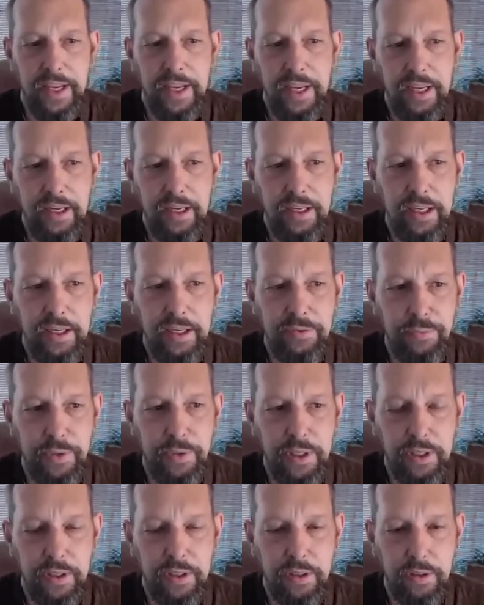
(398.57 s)
And if
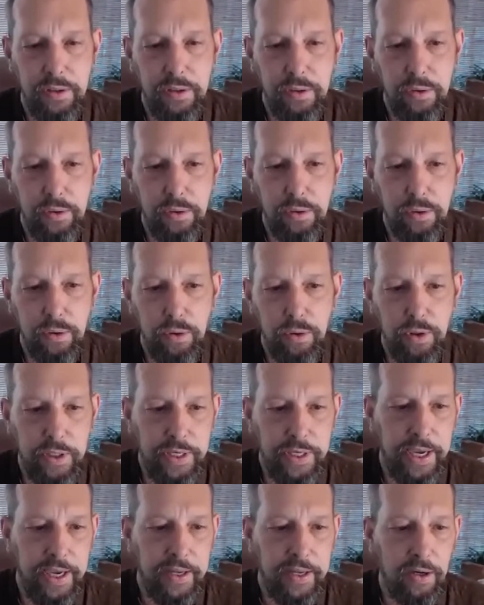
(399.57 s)
we look
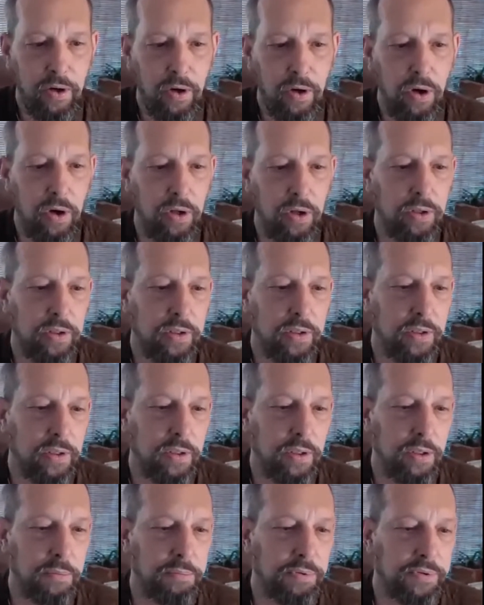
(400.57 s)
at all
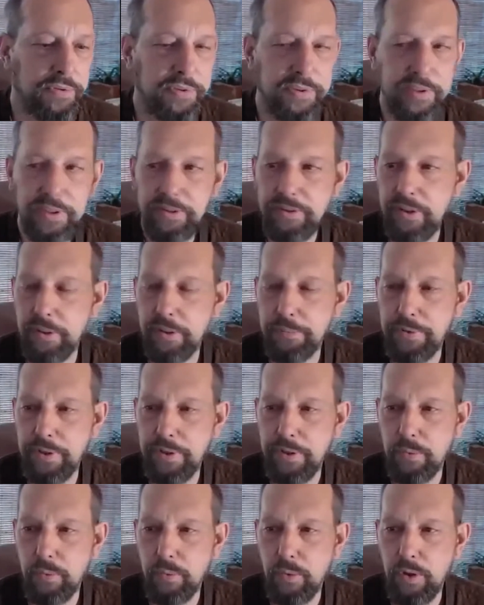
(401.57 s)
herbal systems
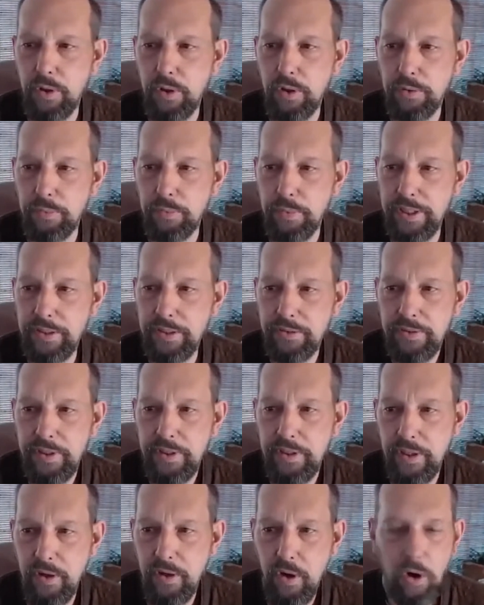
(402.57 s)
in the world, we can
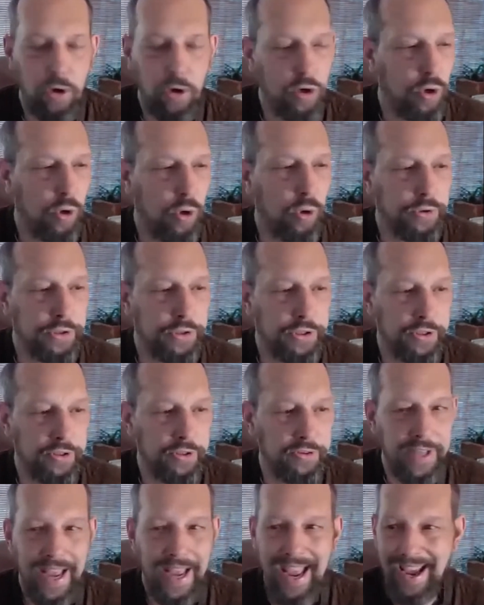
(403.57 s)
see that all
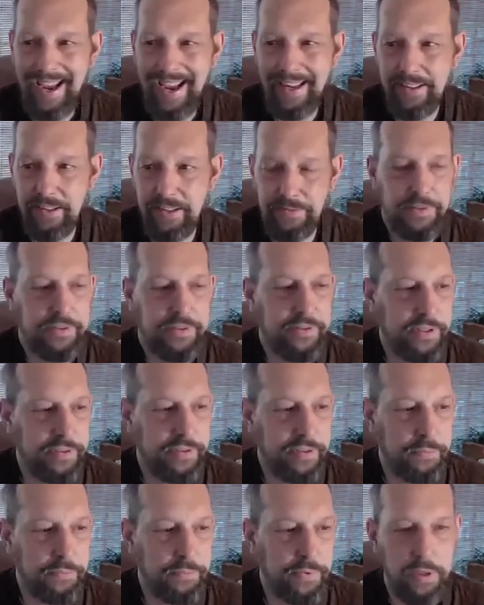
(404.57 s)
cultures had different
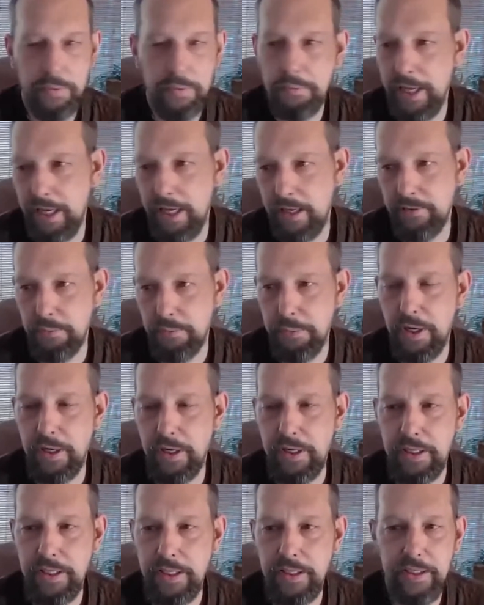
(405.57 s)
systems. Our Native
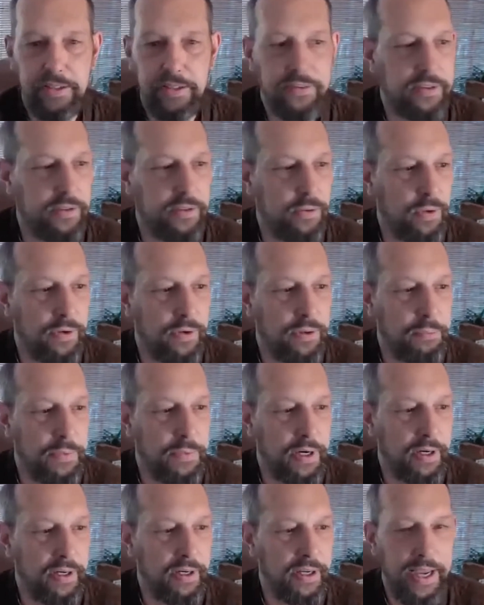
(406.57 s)
American Indians in North
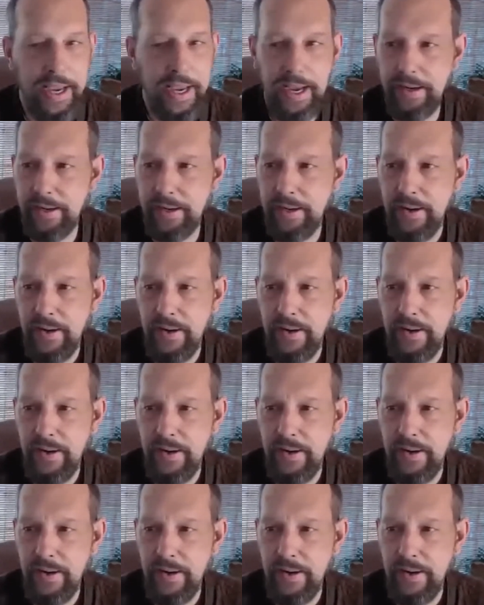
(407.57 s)
America had